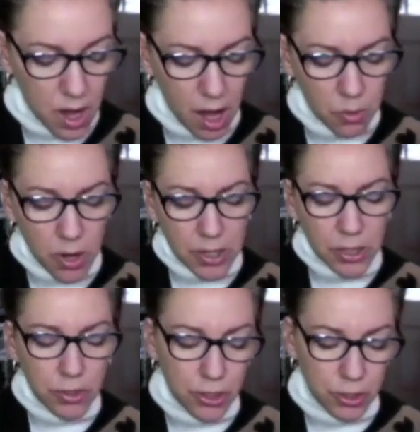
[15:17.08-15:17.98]
I want
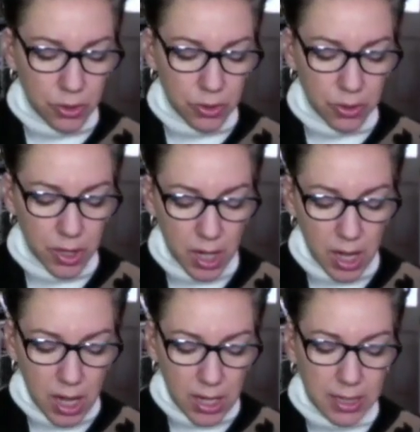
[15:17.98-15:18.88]
you to
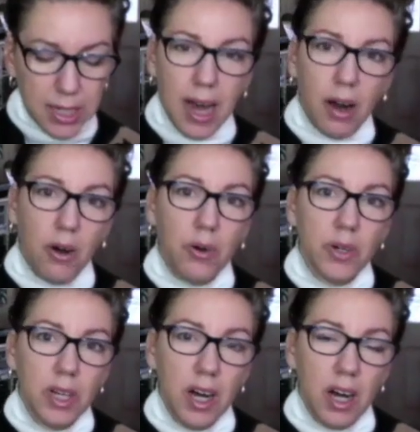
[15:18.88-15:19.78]
now,